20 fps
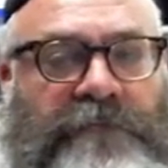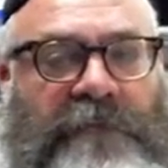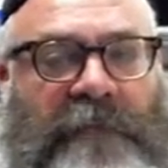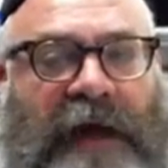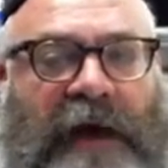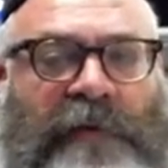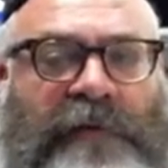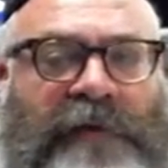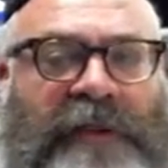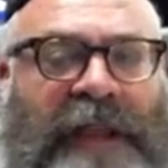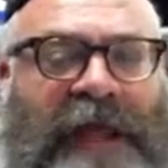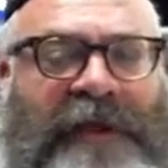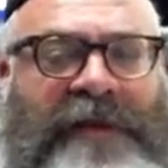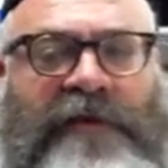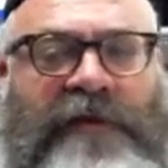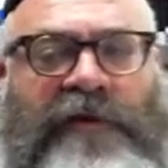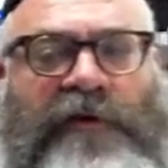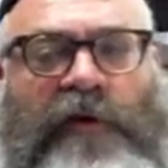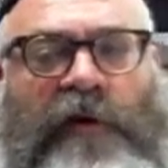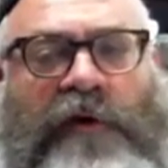I would like
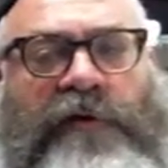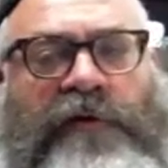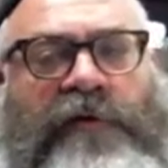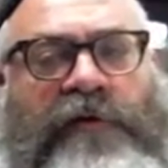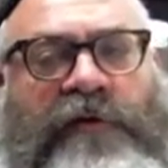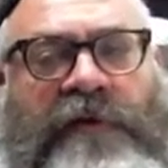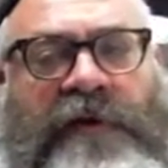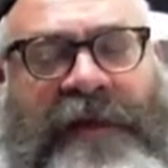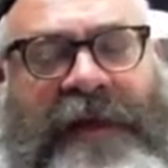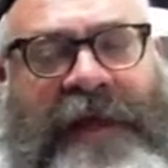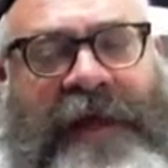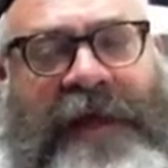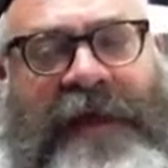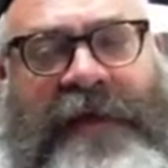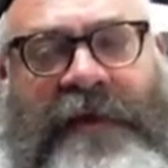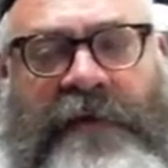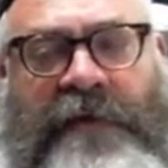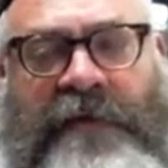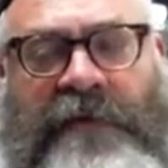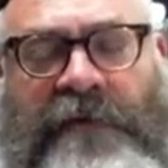to talk to you
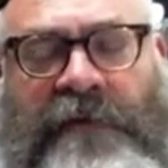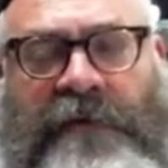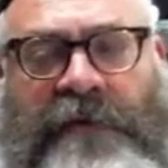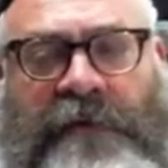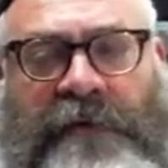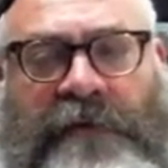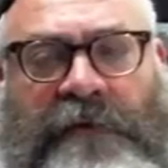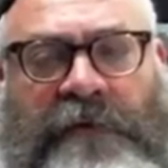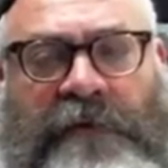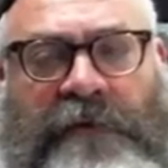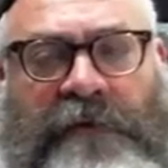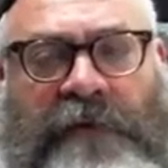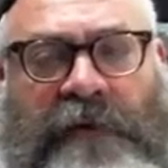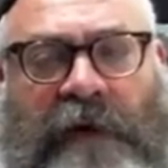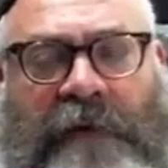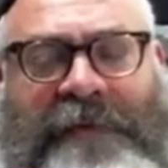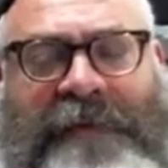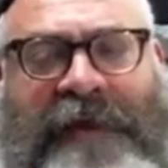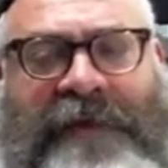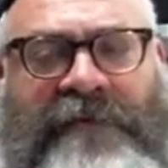today
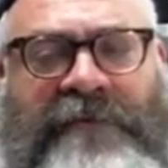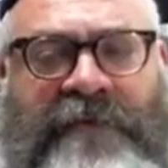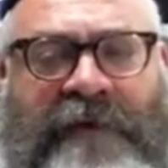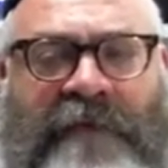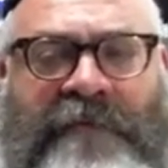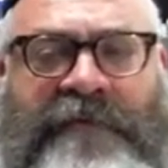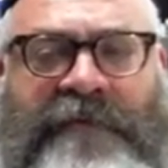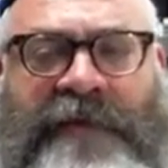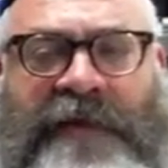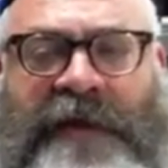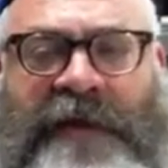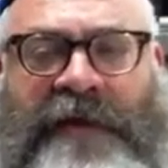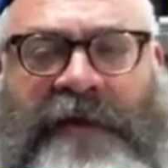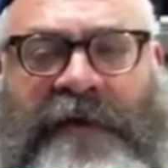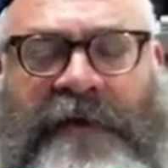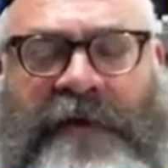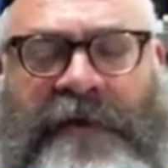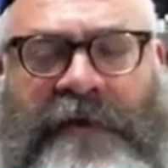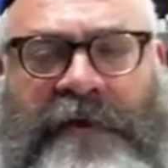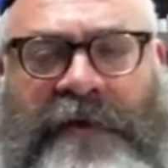about
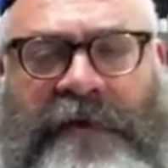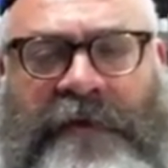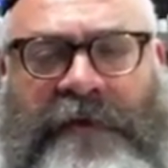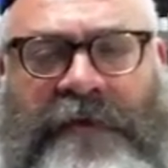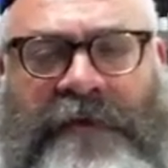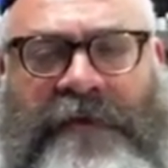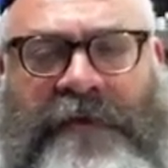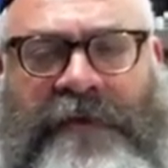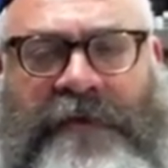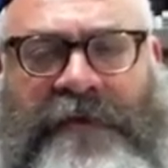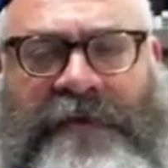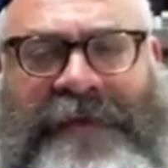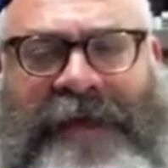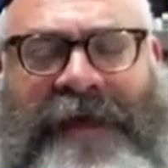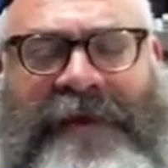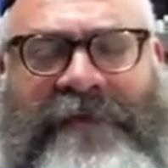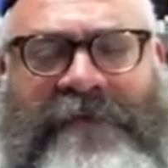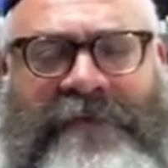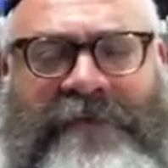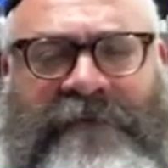something
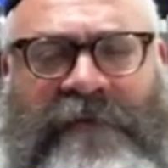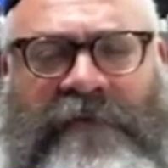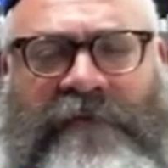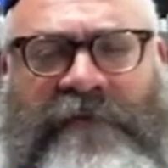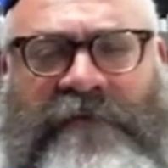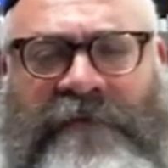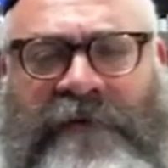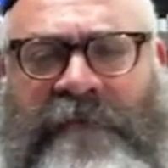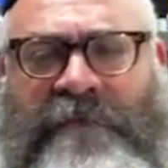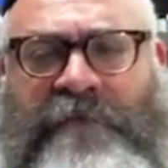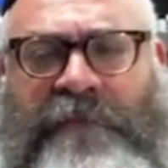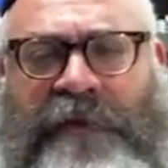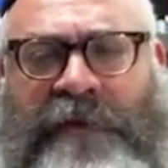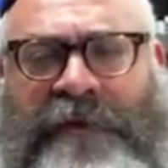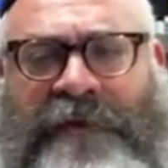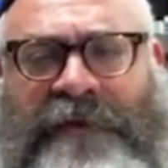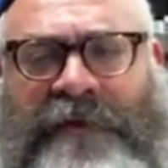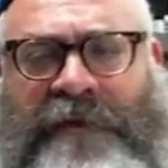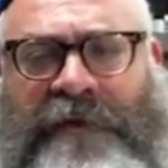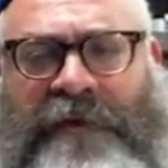that is so
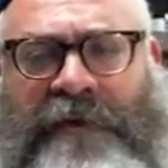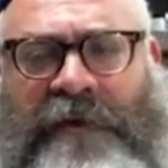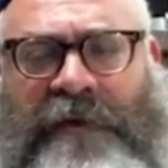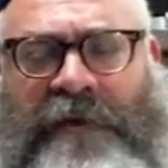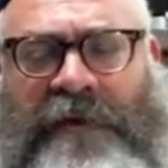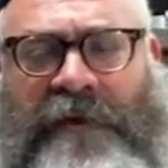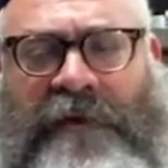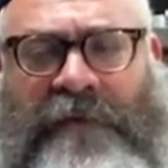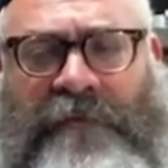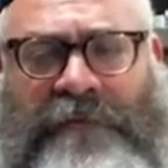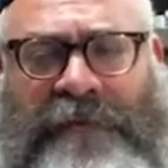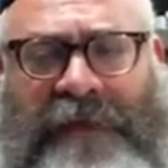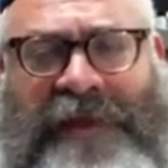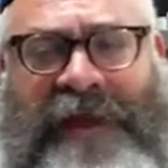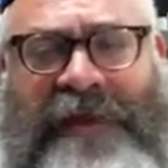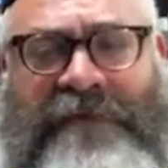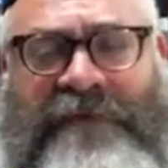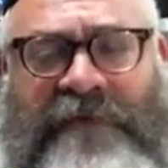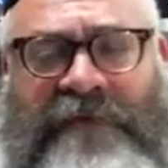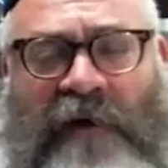simple but
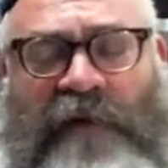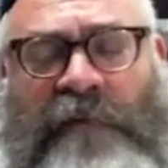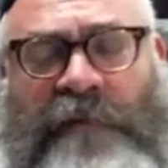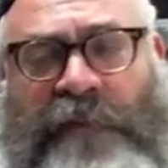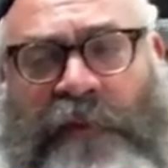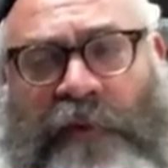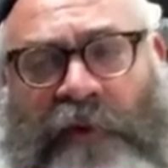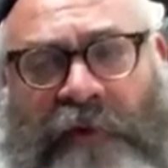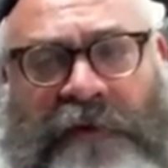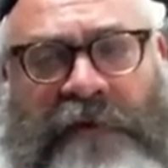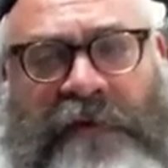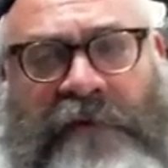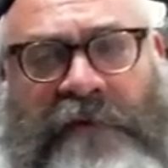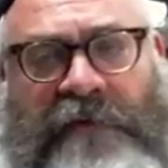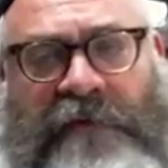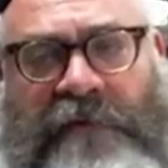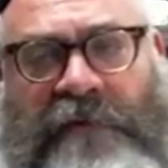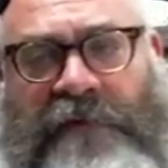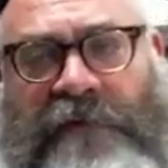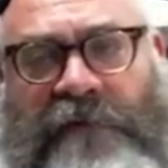yet so
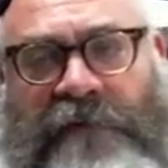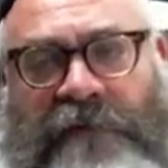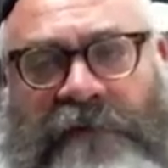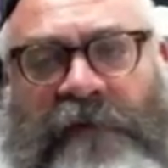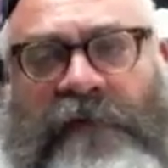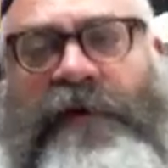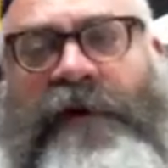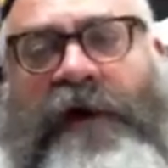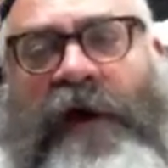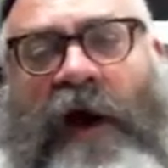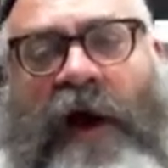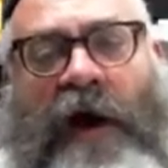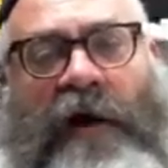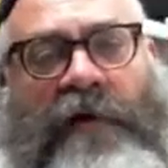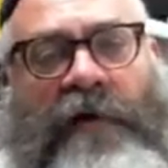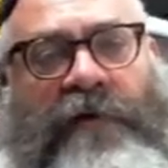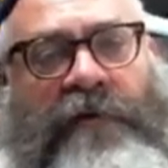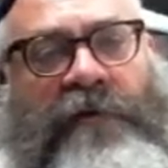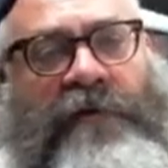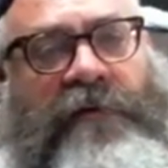important. So we
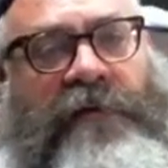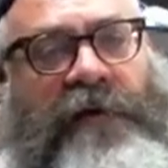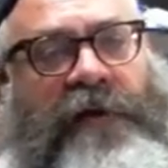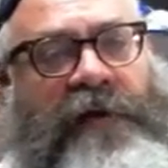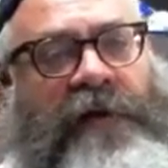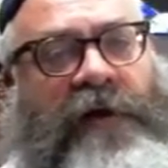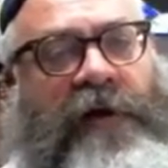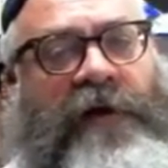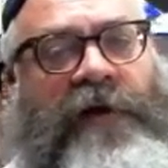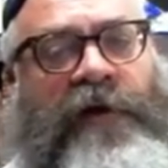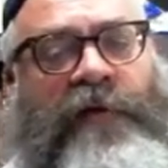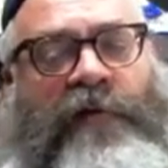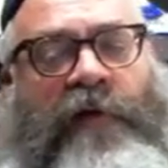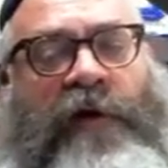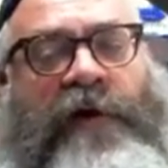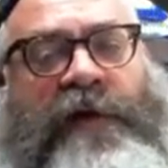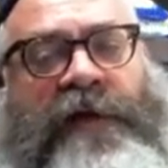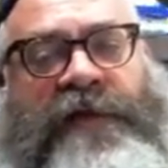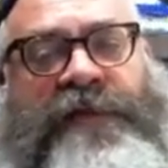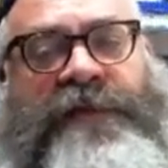are in our
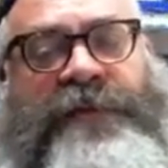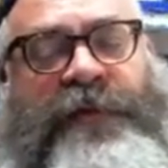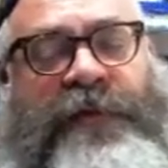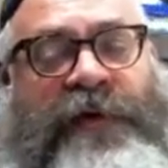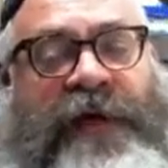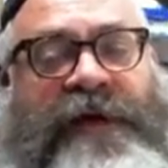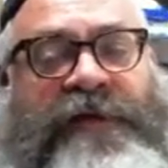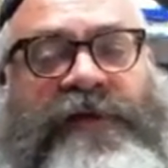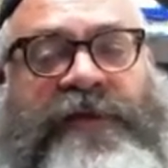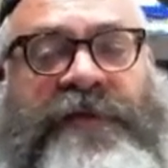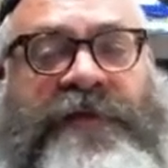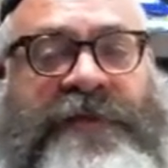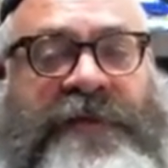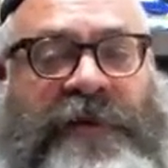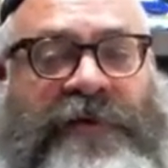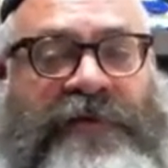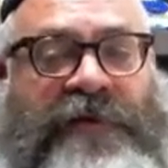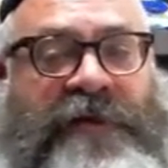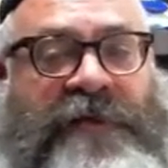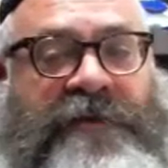Corona Inspiration
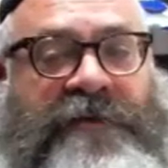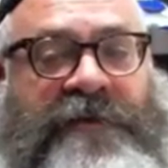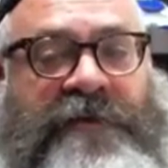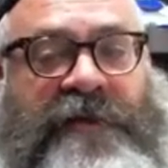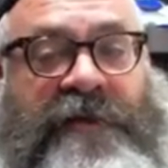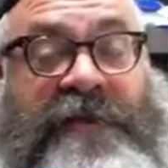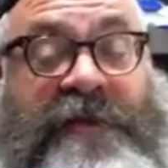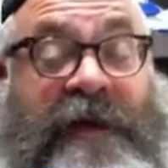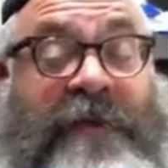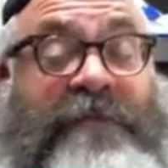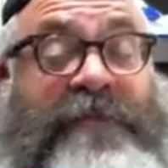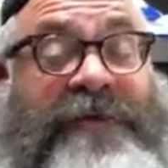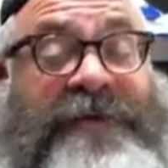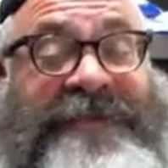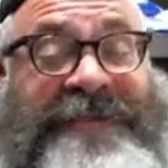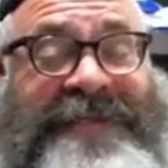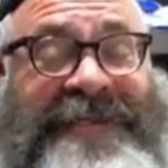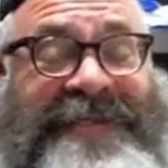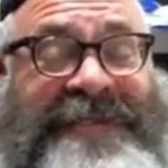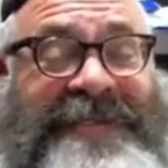Series number
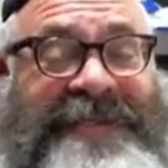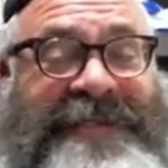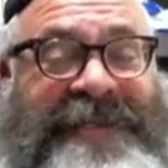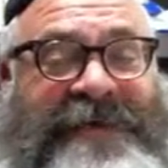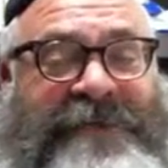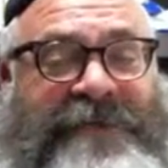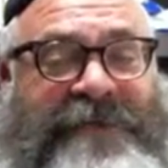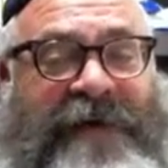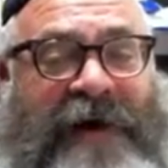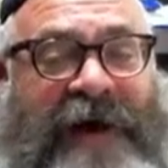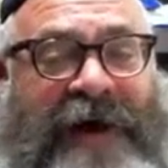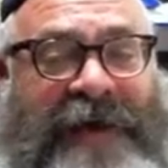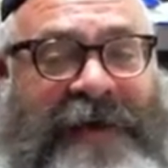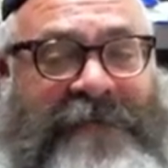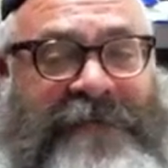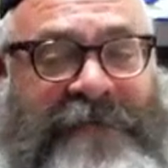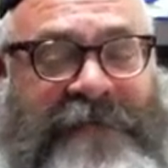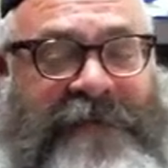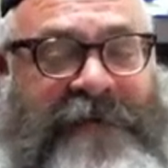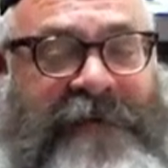65.